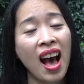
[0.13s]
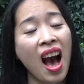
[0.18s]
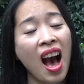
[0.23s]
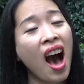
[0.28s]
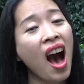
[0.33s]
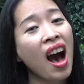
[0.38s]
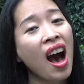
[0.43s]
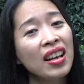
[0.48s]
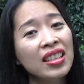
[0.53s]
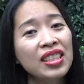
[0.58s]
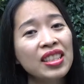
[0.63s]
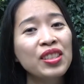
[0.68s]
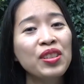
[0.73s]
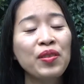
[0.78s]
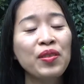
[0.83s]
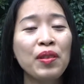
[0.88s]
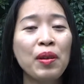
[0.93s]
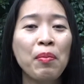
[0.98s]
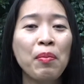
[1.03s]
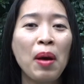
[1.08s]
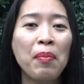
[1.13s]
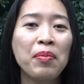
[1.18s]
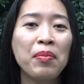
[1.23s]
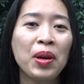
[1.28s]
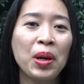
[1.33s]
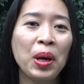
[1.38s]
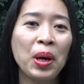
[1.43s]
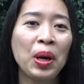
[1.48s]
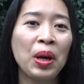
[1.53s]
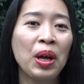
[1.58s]
I still
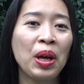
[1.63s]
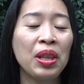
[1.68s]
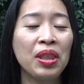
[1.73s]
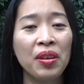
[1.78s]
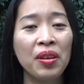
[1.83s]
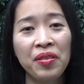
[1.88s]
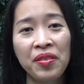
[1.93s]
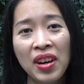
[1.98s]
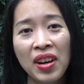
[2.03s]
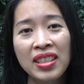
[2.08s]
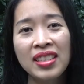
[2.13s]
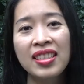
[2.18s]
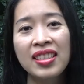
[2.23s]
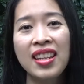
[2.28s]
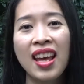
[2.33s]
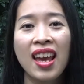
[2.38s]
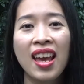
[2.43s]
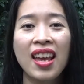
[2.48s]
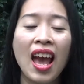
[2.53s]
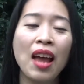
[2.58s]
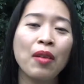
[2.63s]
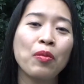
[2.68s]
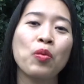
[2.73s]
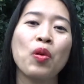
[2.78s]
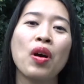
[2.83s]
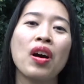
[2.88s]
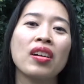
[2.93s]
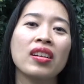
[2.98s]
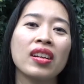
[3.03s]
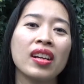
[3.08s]
remember the first day at
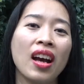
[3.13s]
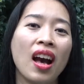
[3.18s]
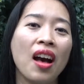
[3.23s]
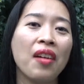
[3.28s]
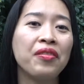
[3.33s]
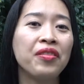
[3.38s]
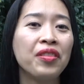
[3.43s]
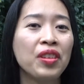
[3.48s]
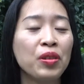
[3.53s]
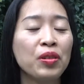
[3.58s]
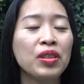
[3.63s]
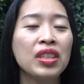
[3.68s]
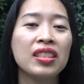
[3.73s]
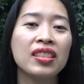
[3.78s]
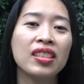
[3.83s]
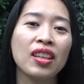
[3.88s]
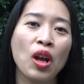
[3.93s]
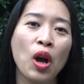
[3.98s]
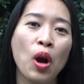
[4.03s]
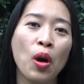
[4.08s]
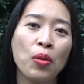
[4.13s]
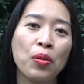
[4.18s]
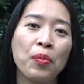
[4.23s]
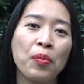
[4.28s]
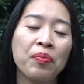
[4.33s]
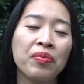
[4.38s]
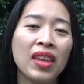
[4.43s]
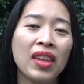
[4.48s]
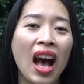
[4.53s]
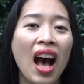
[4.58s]
work a few years ago.
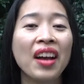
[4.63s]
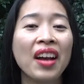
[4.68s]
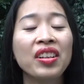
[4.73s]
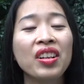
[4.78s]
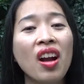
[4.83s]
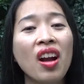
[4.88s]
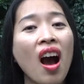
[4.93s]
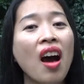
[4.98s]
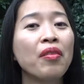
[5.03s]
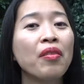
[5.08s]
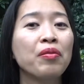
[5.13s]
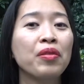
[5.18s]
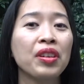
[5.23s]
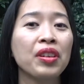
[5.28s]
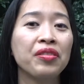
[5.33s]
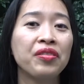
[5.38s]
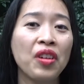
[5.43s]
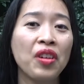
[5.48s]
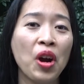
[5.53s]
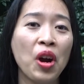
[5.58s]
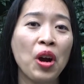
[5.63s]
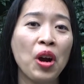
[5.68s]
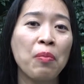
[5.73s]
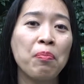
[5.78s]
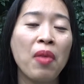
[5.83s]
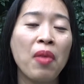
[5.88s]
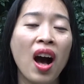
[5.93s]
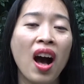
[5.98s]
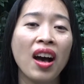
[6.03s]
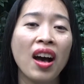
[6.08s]
I got referred
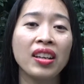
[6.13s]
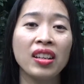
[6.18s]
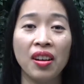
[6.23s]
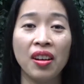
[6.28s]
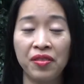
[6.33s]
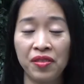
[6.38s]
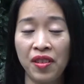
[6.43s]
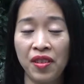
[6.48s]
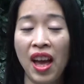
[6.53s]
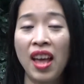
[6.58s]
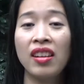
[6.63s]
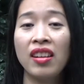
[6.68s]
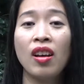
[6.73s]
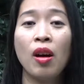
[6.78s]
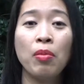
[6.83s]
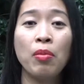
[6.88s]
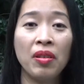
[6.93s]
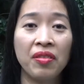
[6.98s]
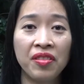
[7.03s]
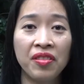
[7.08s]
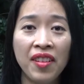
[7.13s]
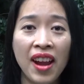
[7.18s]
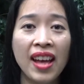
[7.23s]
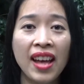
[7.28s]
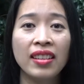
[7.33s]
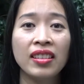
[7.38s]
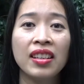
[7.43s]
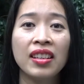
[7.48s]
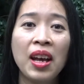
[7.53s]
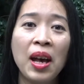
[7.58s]
by a friend of a
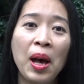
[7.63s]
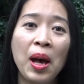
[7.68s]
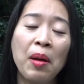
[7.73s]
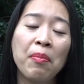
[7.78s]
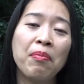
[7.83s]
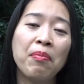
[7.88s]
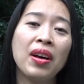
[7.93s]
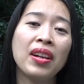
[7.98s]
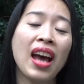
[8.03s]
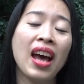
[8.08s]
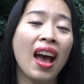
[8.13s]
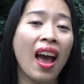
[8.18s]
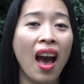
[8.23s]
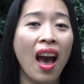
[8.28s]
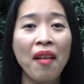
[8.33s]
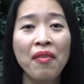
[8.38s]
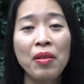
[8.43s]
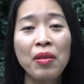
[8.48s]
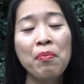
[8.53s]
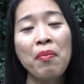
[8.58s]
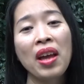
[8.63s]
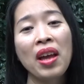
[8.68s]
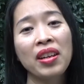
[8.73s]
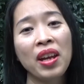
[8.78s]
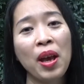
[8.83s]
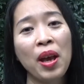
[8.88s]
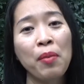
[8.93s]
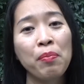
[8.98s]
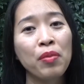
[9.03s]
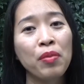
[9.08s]
friend, but I haven't met
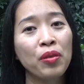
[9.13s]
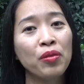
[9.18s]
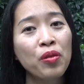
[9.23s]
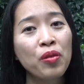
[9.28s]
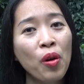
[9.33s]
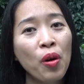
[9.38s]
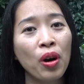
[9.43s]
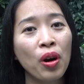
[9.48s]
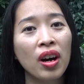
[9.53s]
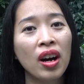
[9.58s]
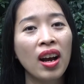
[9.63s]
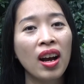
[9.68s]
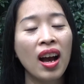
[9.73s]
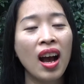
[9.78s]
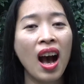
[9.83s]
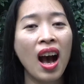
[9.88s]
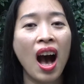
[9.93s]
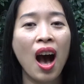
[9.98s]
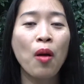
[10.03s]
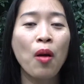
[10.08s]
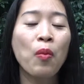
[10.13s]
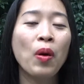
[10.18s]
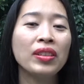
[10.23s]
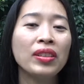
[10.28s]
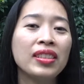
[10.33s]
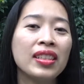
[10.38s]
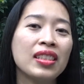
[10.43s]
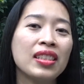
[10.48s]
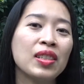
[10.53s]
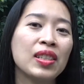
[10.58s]
him before. I
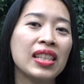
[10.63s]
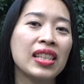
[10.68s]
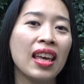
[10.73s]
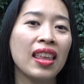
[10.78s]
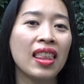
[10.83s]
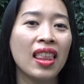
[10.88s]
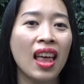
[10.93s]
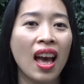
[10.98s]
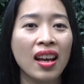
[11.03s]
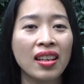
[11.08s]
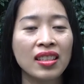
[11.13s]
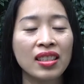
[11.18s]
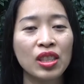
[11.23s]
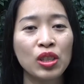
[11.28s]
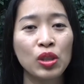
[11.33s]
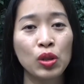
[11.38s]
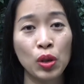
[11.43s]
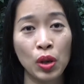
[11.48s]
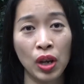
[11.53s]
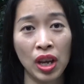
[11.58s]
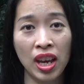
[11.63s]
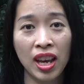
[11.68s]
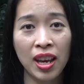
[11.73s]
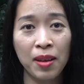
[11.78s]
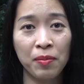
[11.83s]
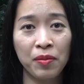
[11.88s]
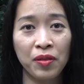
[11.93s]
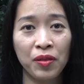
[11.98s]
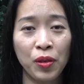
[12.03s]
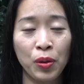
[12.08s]
wanted to say thanks to
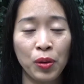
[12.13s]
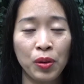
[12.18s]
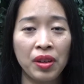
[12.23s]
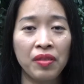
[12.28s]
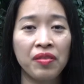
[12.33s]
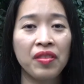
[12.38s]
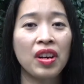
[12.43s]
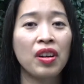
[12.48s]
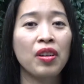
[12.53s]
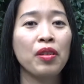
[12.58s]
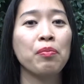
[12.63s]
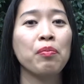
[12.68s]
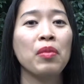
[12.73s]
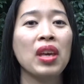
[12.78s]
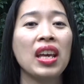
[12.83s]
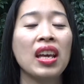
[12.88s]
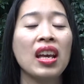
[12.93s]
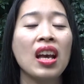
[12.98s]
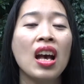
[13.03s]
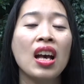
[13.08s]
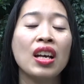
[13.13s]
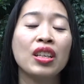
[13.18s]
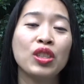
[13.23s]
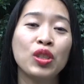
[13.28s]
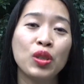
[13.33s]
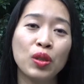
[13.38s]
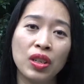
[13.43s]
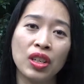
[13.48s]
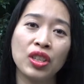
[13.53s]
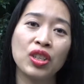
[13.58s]
him for referring me
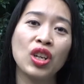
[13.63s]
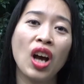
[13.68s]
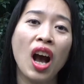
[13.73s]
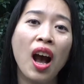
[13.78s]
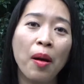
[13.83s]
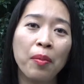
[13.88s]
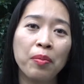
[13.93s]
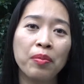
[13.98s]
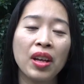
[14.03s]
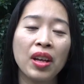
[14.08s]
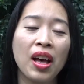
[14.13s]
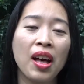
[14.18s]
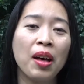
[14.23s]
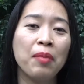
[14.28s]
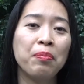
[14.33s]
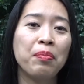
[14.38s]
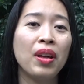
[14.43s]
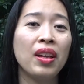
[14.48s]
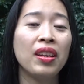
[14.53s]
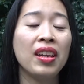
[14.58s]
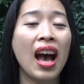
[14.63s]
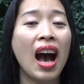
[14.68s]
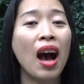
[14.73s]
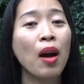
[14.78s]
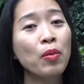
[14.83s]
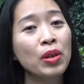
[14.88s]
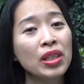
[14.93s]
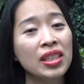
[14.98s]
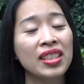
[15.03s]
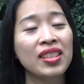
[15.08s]
to the job, but I
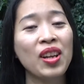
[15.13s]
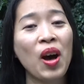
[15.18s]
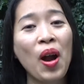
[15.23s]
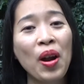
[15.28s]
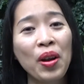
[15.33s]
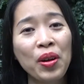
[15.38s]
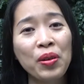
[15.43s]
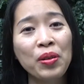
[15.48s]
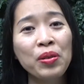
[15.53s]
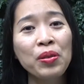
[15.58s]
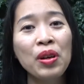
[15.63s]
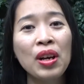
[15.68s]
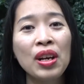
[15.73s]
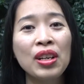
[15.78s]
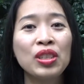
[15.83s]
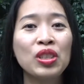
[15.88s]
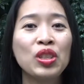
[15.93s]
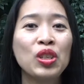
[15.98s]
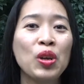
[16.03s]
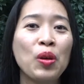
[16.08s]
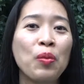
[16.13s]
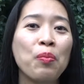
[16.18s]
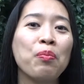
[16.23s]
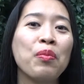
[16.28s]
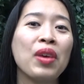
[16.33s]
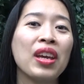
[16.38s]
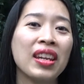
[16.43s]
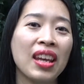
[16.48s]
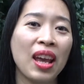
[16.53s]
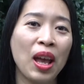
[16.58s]
was startled to
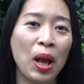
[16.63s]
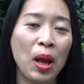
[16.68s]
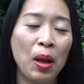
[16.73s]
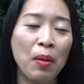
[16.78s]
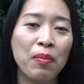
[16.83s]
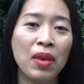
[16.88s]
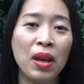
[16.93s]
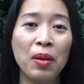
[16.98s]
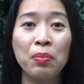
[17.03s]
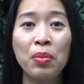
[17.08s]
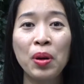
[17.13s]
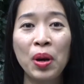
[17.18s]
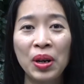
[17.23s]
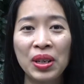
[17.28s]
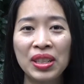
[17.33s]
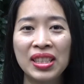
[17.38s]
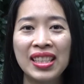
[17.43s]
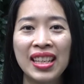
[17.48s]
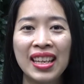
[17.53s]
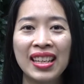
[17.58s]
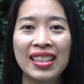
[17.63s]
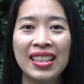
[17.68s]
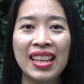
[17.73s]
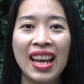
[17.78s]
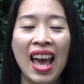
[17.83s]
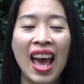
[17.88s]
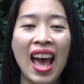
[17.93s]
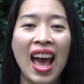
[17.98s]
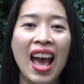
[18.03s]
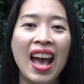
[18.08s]
meet him in person
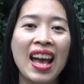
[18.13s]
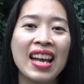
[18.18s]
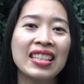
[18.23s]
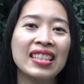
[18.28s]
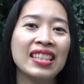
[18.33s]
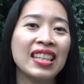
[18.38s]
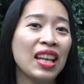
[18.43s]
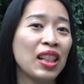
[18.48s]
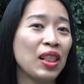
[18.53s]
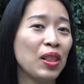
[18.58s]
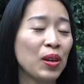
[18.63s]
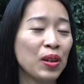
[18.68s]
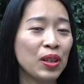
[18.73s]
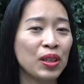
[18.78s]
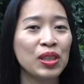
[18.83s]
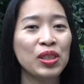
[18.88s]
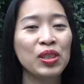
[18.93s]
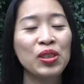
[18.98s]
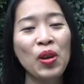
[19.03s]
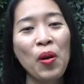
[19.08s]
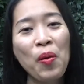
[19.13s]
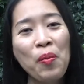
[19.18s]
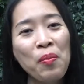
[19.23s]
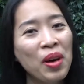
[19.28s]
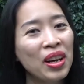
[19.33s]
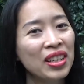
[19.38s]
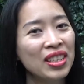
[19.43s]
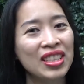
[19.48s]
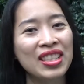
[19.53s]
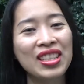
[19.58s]
as he looked so
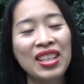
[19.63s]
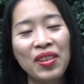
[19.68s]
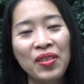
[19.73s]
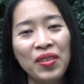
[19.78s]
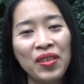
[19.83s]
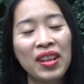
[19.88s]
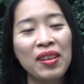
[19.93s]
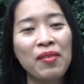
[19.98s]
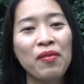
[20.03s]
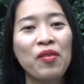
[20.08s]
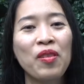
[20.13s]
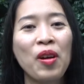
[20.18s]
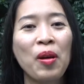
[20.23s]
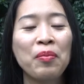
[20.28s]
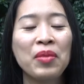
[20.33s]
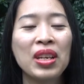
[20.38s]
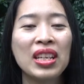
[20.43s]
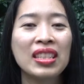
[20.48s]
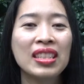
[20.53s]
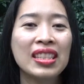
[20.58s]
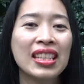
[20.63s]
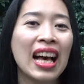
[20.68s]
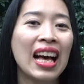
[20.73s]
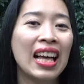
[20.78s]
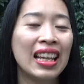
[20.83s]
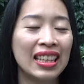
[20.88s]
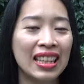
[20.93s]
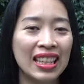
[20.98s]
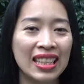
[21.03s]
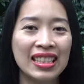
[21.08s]
much different from his
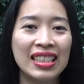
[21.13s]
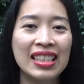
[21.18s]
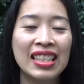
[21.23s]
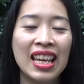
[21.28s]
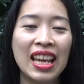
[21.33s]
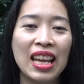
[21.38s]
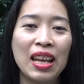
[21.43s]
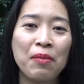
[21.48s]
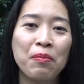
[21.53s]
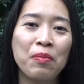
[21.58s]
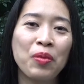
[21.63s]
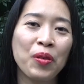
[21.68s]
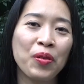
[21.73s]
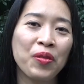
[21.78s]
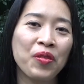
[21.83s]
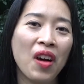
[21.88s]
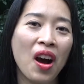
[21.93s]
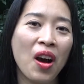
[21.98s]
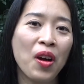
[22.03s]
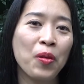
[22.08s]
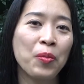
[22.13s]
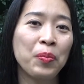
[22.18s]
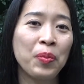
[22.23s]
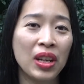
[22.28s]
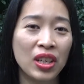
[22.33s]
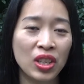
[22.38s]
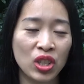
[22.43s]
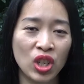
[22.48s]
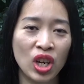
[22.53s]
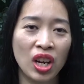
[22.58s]
LinkedIn profile
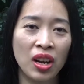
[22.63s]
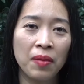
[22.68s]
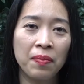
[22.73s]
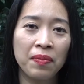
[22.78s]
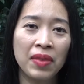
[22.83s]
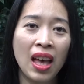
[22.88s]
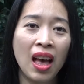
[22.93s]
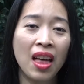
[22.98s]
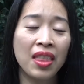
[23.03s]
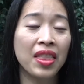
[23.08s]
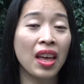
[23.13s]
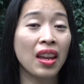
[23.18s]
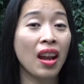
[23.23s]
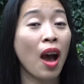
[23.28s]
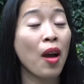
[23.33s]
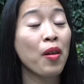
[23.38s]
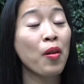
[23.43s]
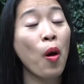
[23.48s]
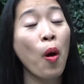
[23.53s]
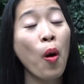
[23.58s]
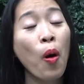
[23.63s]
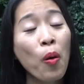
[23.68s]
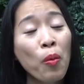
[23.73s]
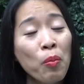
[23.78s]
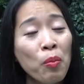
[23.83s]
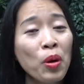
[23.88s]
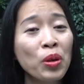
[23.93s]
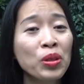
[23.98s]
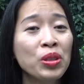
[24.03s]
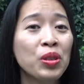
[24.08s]
picture that I
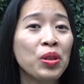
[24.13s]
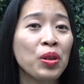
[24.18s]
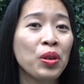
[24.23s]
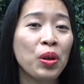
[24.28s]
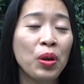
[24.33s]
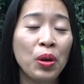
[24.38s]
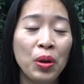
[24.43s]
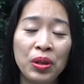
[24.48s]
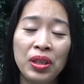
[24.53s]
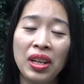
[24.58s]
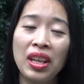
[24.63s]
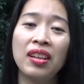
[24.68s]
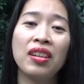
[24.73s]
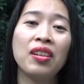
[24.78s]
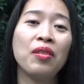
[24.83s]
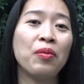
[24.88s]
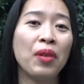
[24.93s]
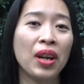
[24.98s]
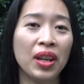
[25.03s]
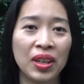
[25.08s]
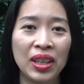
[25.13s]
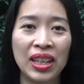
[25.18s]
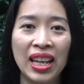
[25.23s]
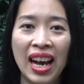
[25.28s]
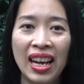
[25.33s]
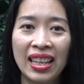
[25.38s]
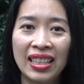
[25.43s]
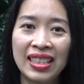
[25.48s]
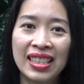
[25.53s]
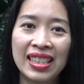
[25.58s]
almost couldn't
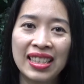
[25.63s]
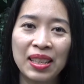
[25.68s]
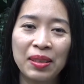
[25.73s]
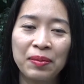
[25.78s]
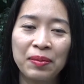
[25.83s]
recognize.